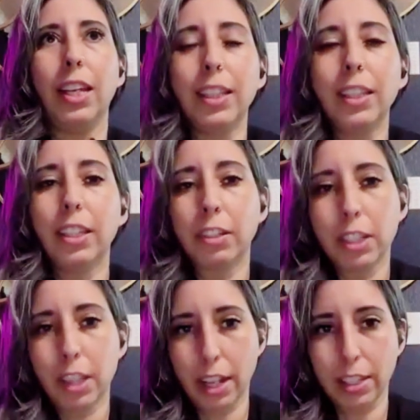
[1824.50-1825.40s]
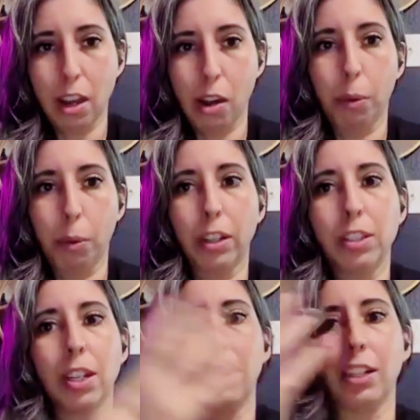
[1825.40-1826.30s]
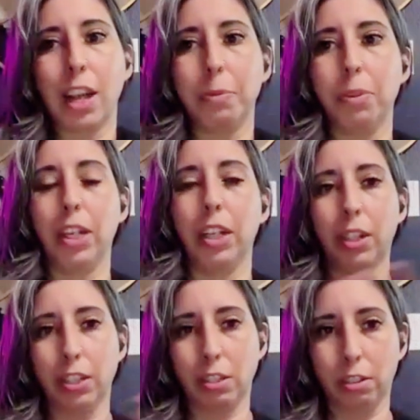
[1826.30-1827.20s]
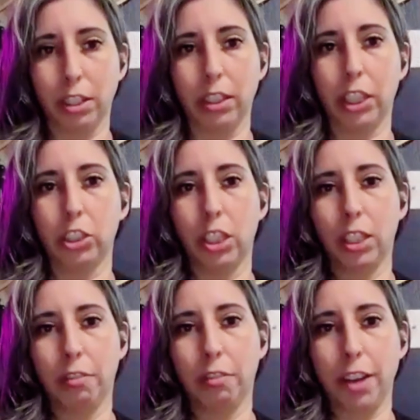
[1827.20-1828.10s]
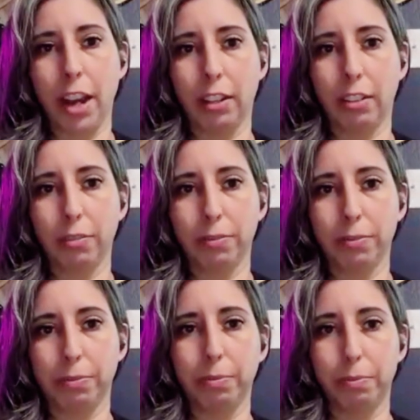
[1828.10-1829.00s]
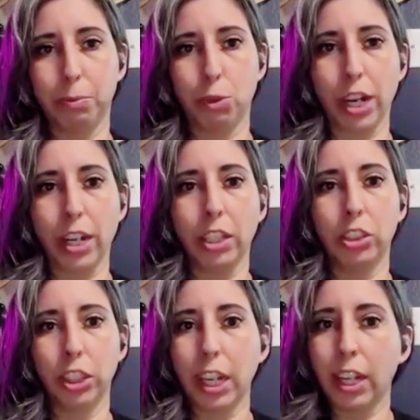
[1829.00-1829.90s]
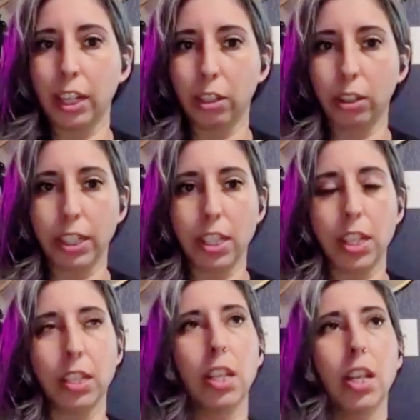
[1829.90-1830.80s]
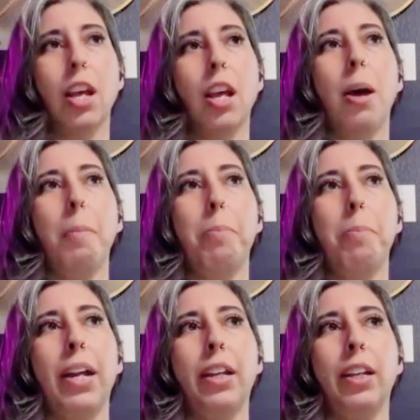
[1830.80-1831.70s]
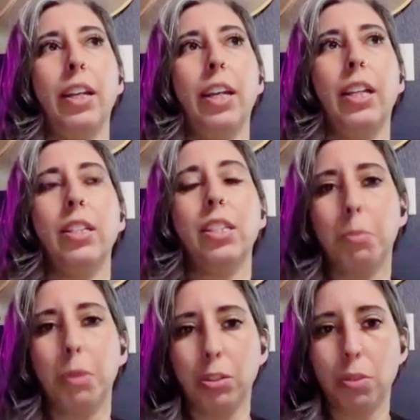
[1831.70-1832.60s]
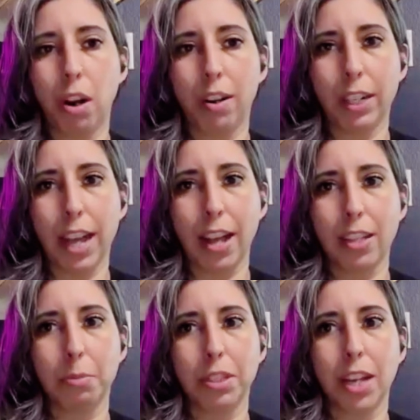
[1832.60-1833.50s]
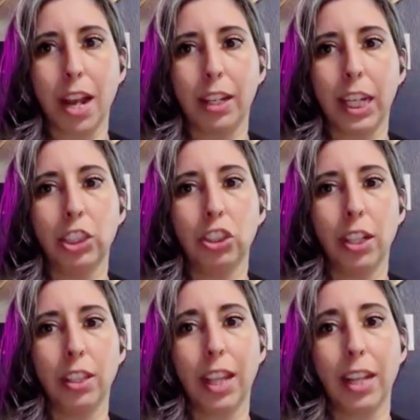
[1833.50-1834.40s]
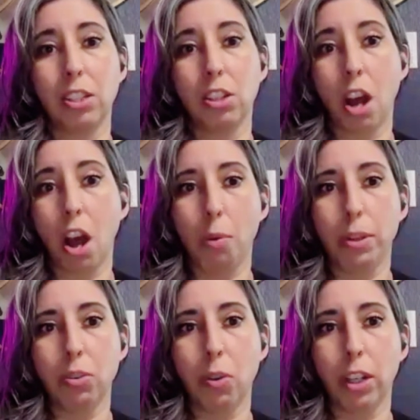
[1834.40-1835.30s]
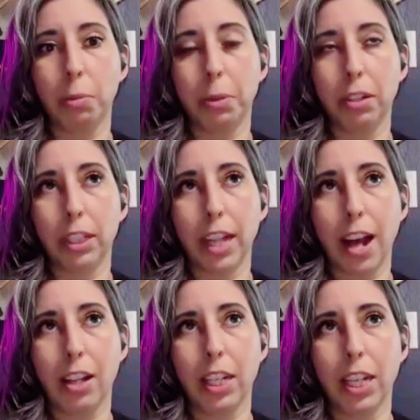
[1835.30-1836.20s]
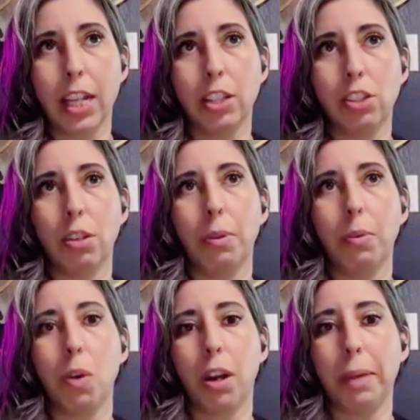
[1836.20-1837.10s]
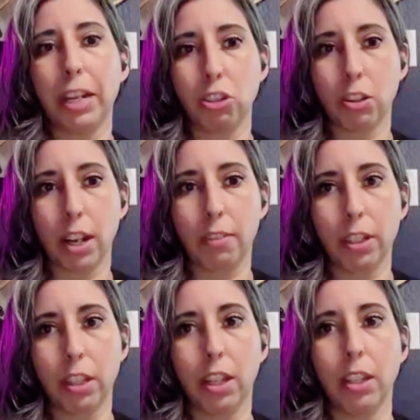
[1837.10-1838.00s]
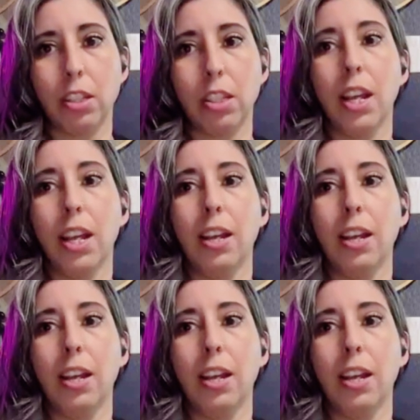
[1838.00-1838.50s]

In theory, that's how it works, that anytime you increase circulation, lymphatic drainage increases. But in someone who already has some stagnation, that's not always going to be a reality. And so we want to make sure that everything is